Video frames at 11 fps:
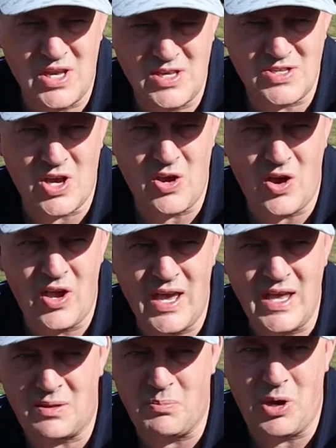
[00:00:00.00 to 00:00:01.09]
So
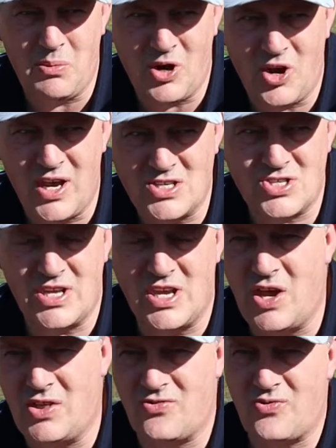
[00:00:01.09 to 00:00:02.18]
at the moment I actually
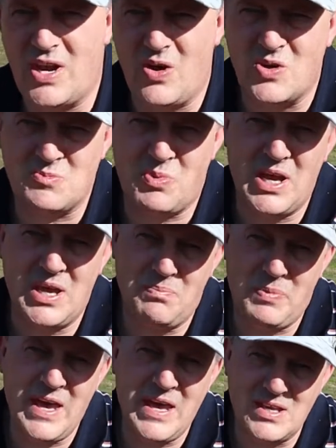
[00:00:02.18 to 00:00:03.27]
own three Osprey
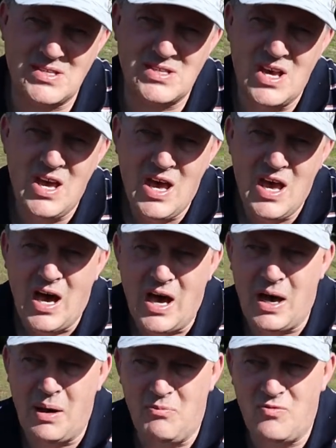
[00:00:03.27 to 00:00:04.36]
packs.
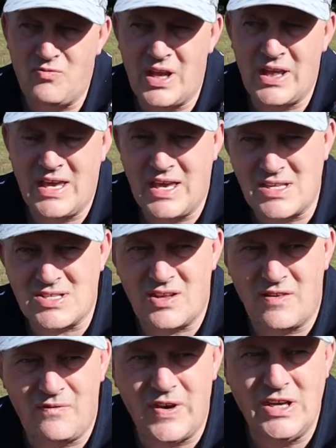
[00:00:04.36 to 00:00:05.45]
Really
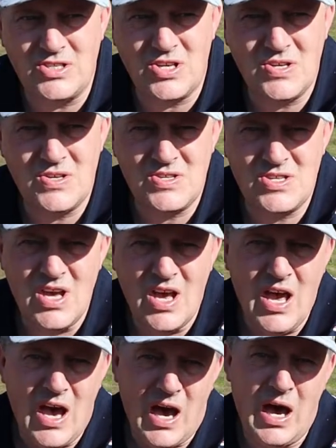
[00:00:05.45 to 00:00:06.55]
excellent features,
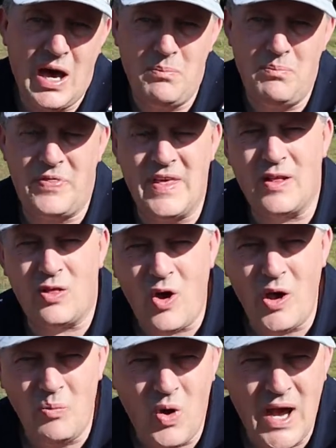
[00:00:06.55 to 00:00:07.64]
they're
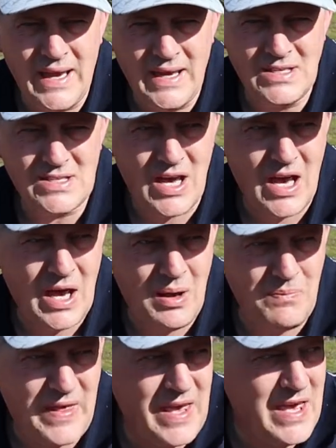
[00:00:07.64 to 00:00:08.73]
lightweight,
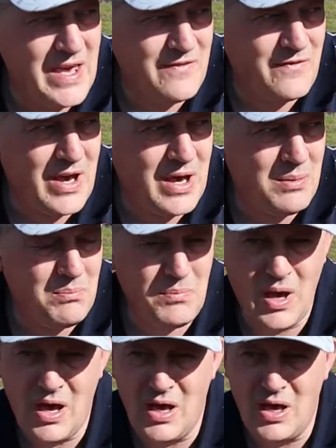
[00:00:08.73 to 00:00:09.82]
they
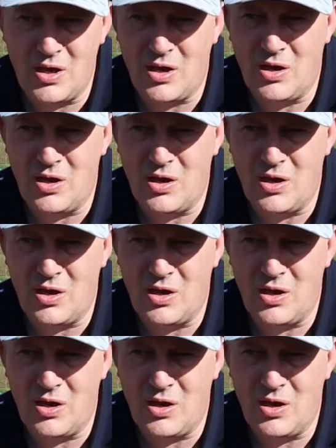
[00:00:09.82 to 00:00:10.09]
have